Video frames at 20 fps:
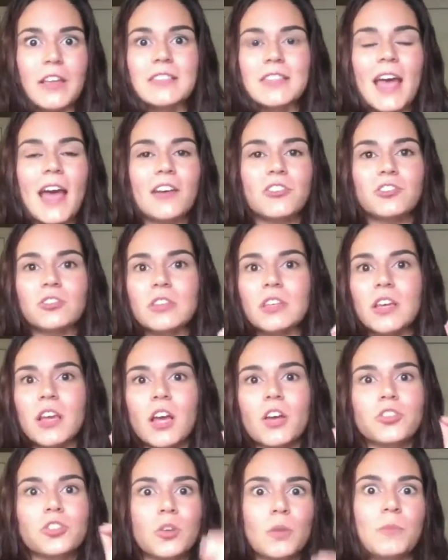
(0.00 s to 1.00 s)
It's actually
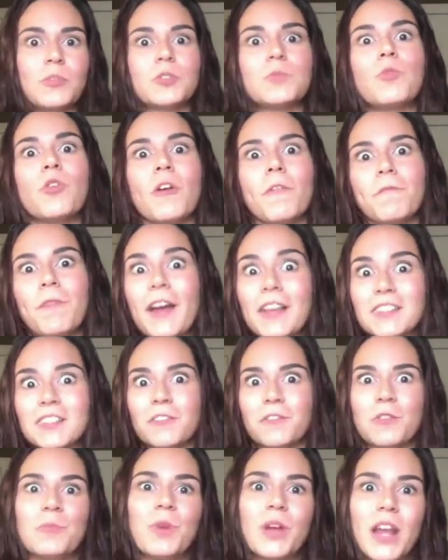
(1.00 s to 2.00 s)
so much more
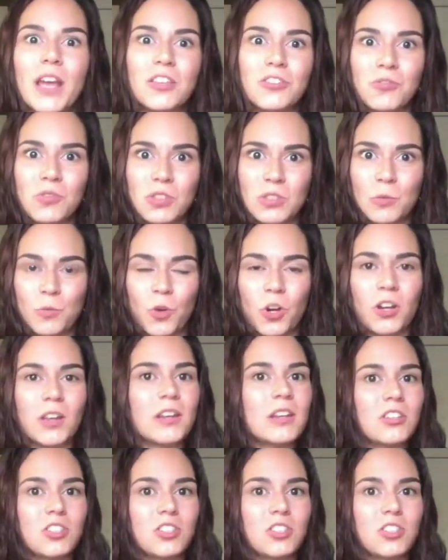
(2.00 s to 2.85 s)
effective than when I used to work